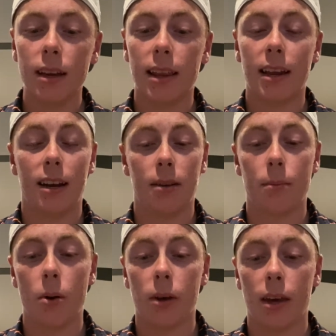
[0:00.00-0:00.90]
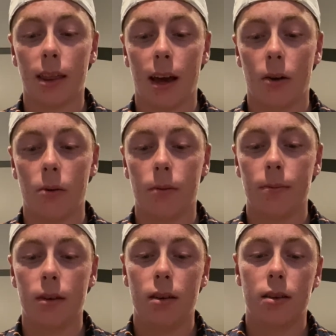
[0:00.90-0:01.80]
Then ended up bogeying that hole.
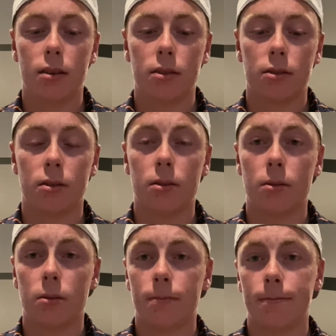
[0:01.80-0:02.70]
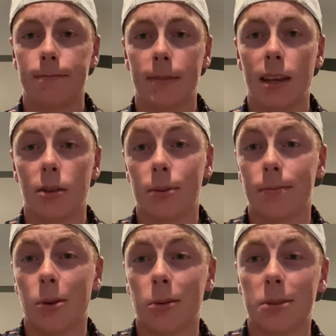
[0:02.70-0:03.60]
So yeah, that's
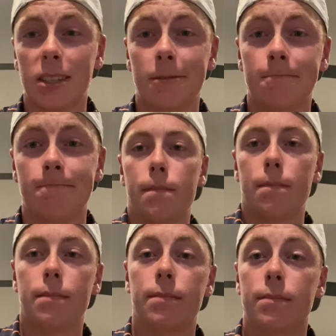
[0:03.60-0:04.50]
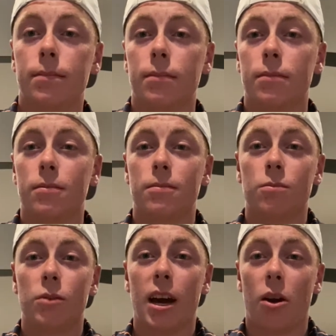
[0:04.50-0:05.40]
hole number 10.
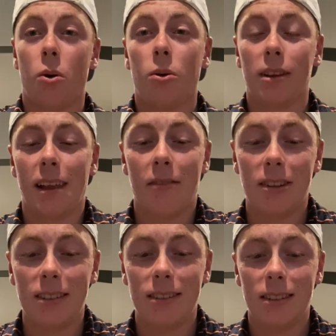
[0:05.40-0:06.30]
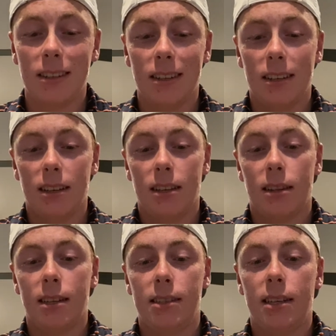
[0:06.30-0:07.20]
We got hole 11.
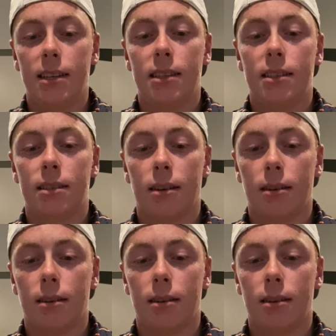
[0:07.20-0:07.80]
This is